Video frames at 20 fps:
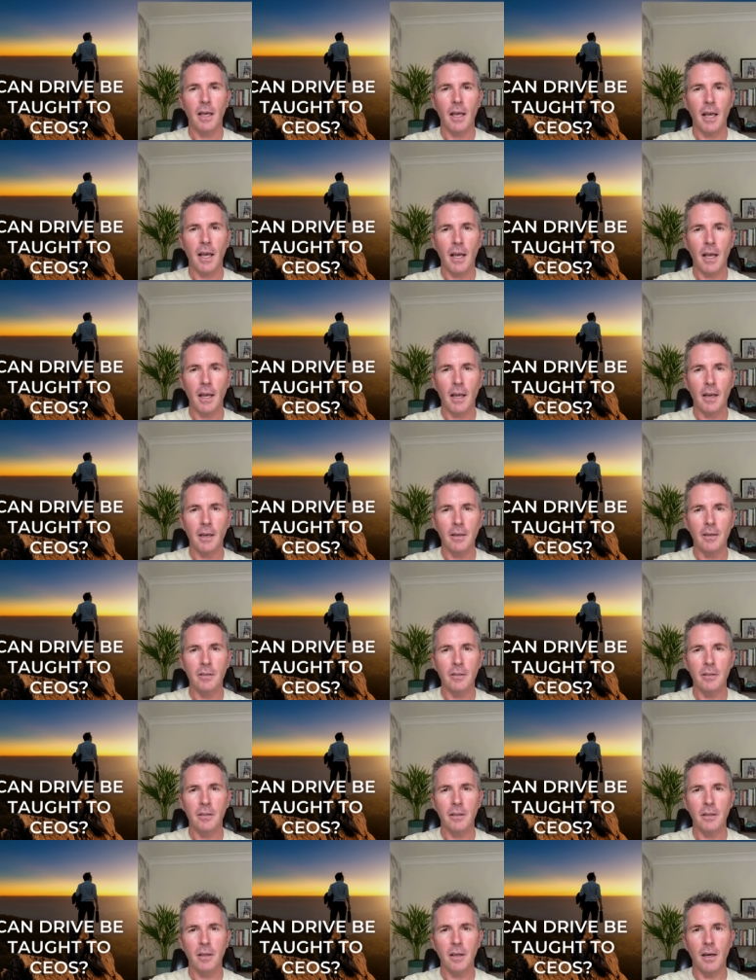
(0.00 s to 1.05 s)
and
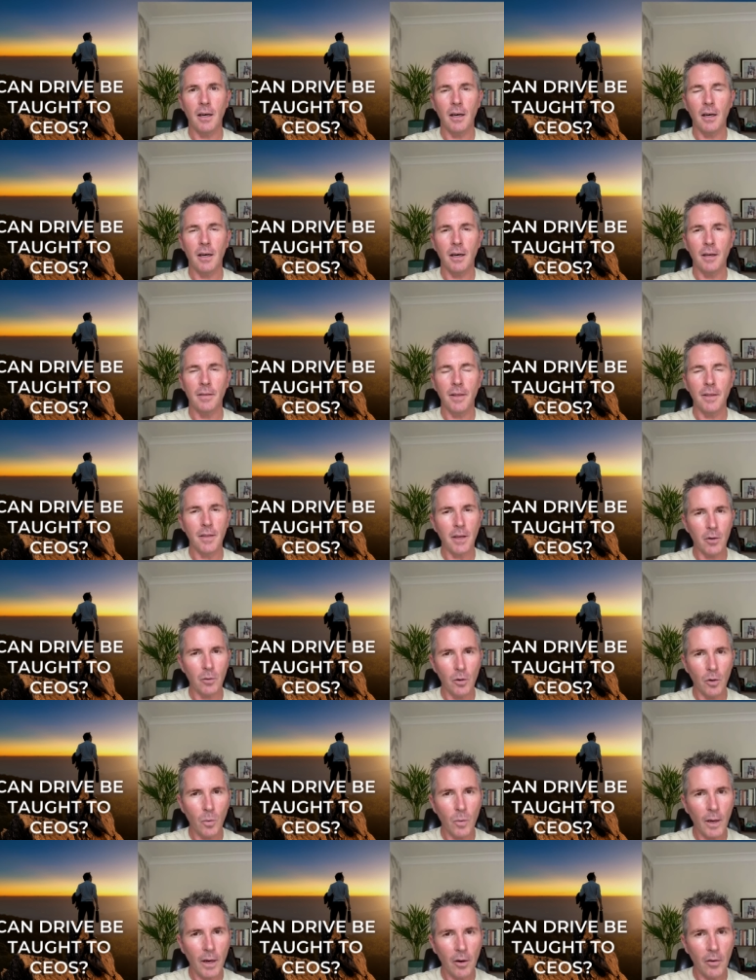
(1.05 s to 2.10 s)
uh, that they were
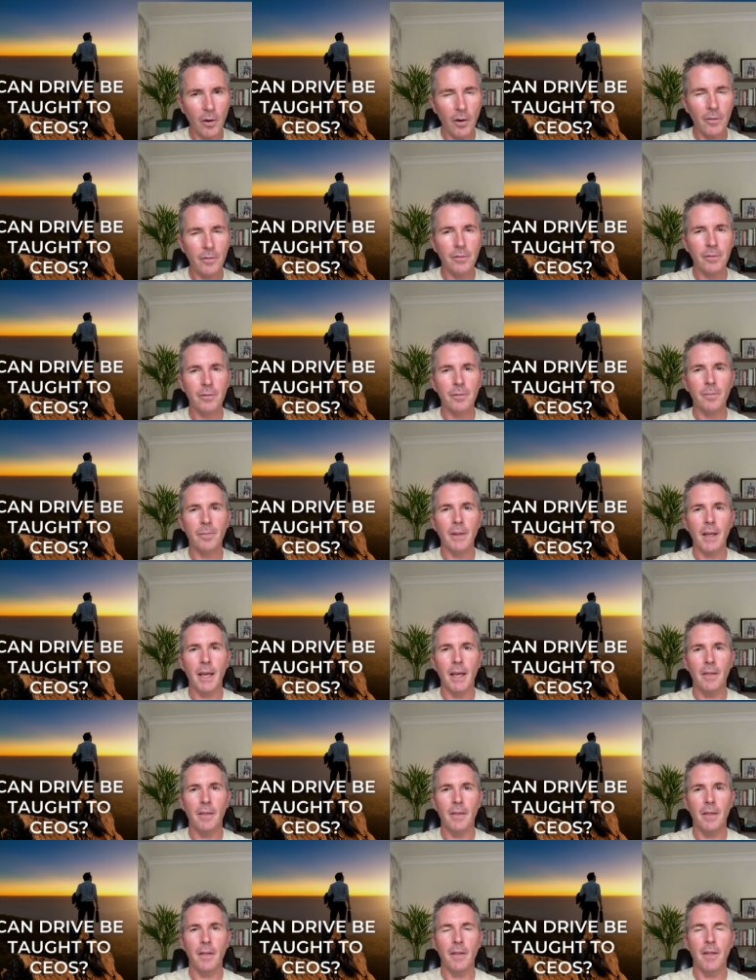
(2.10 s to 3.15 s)
aware of
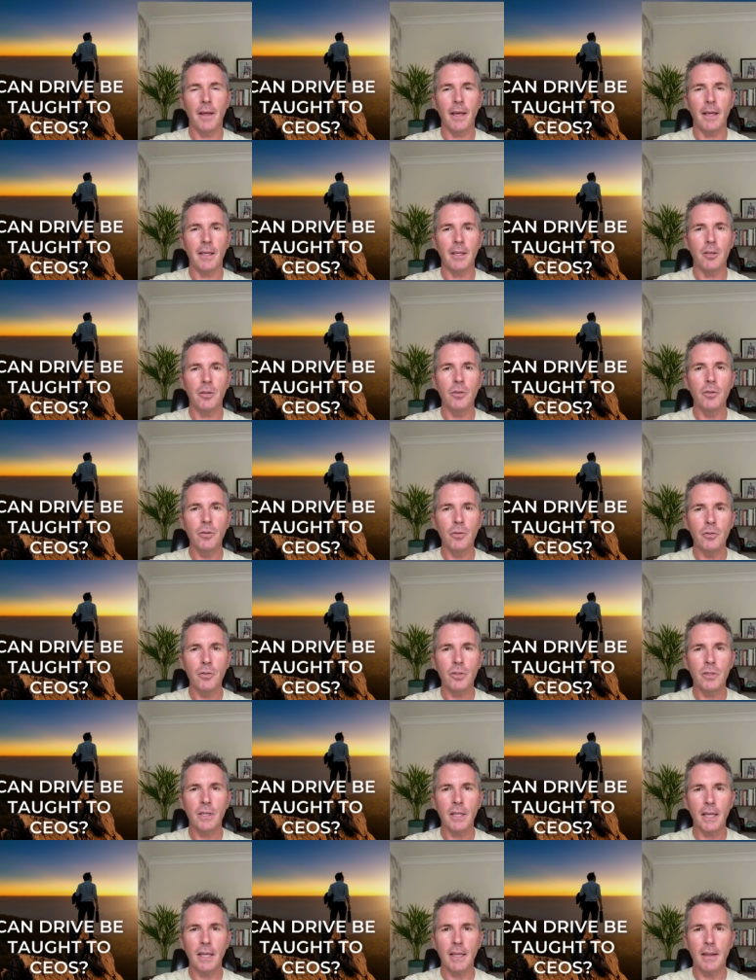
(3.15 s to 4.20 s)
and that they
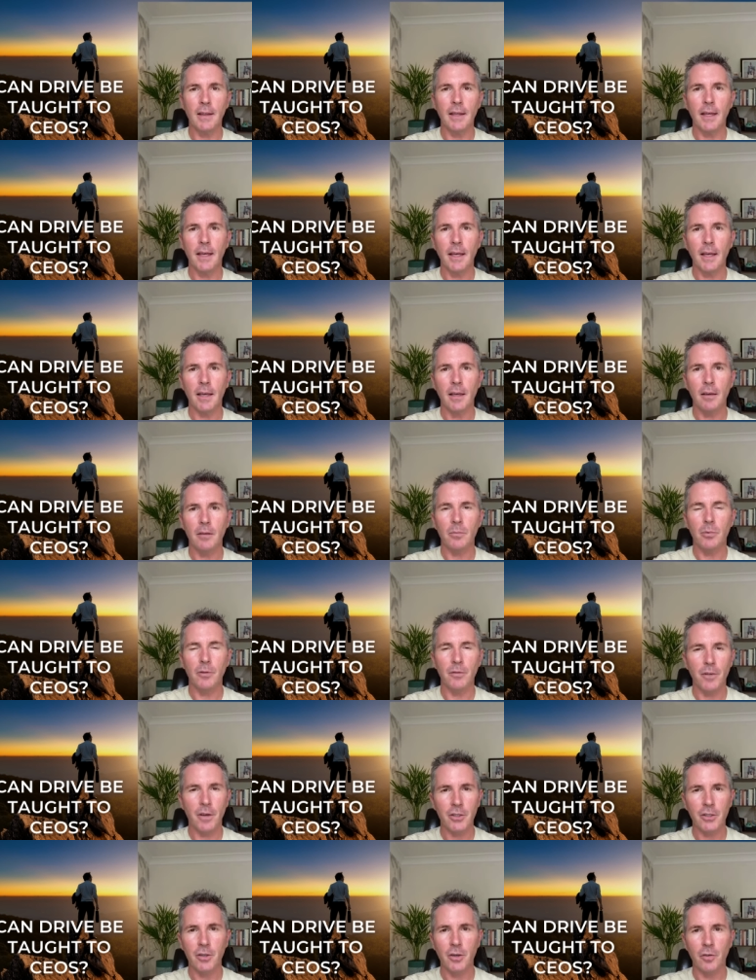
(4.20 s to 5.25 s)
used in their
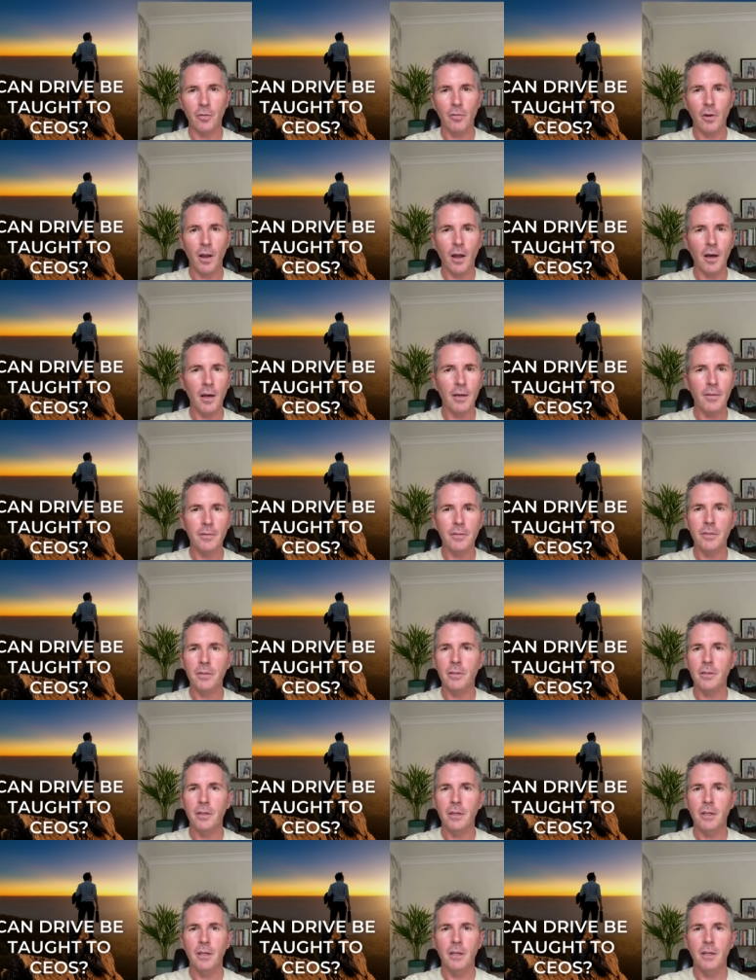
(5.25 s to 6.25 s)
professional lives